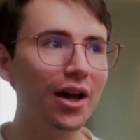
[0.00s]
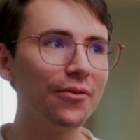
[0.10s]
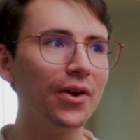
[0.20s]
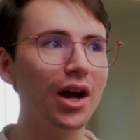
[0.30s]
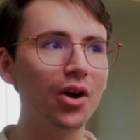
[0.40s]
We
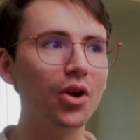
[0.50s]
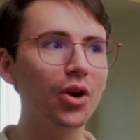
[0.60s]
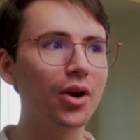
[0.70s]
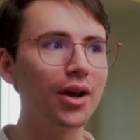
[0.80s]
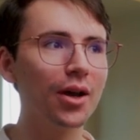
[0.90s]
have
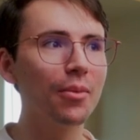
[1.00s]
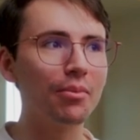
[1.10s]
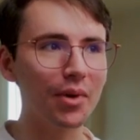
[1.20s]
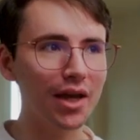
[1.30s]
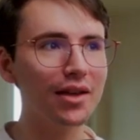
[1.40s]
our
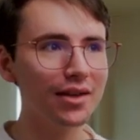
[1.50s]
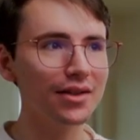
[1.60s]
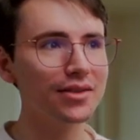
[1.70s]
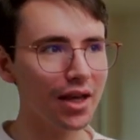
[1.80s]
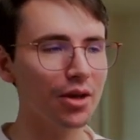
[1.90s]

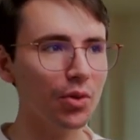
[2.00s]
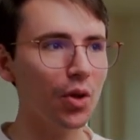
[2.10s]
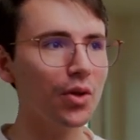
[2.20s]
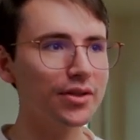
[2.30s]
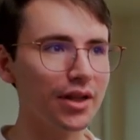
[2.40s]
main
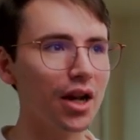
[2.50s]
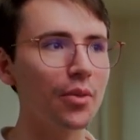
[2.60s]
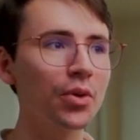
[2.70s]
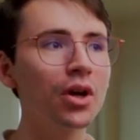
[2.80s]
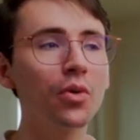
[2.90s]
table set
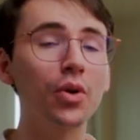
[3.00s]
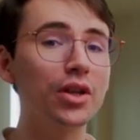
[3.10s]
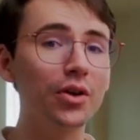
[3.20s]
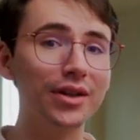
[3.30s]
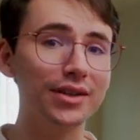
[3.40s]
up
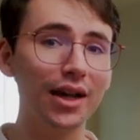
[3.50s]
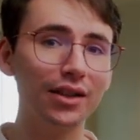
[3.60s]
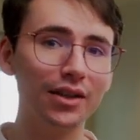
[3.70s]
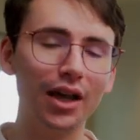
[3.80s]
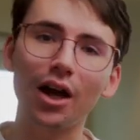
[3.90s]
We know
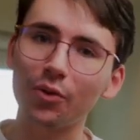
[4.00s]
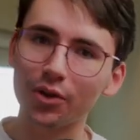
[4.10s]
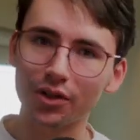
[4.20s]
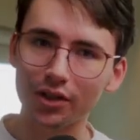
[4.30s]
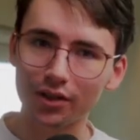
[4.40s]
exactly how
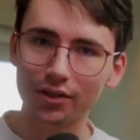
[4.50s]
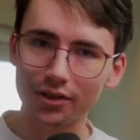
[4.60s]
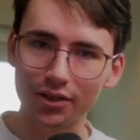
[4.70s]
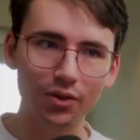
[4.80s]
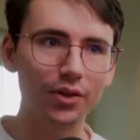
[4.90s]
we're
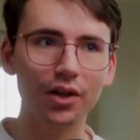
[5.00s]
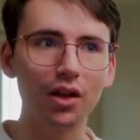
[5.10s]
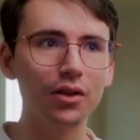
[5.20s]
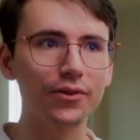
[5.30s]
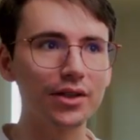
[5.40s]
gonna deal with
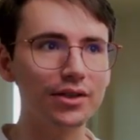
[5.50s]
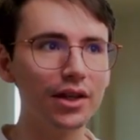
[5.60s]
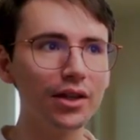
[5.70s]
all of this